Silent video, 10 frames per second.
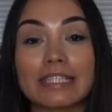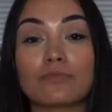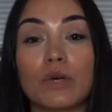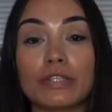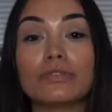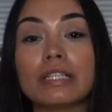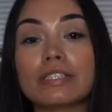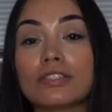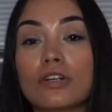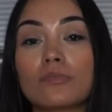of what you
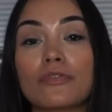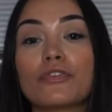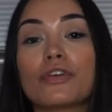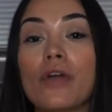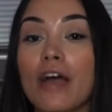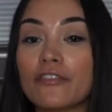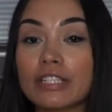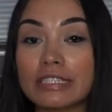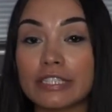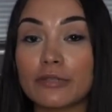need to know before you ever
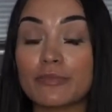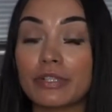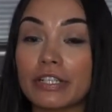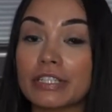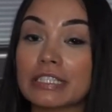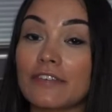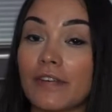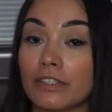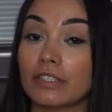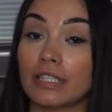consider putting yourself
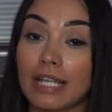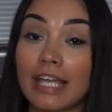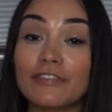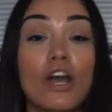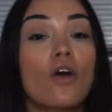under the knife